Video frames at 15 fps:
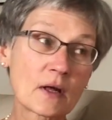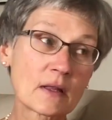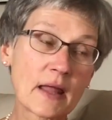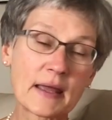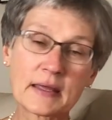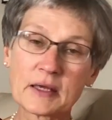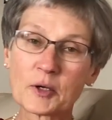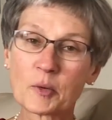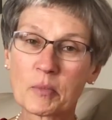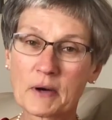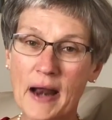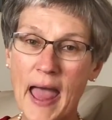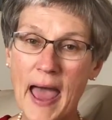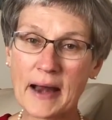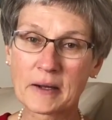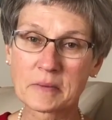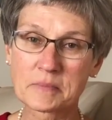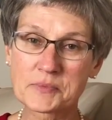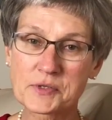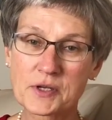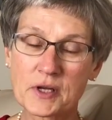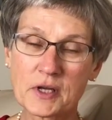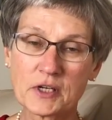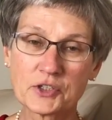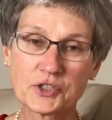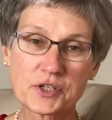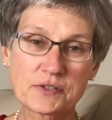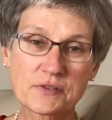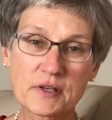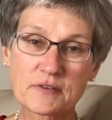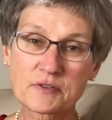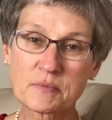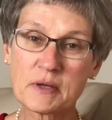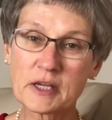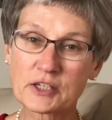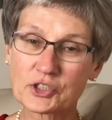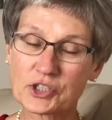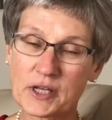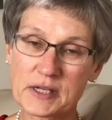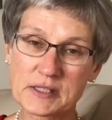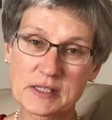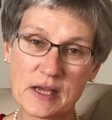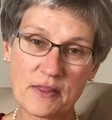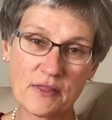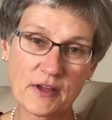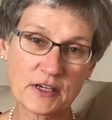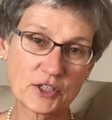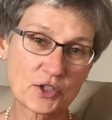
like Gilbert Addoms just gives me a chance, I think,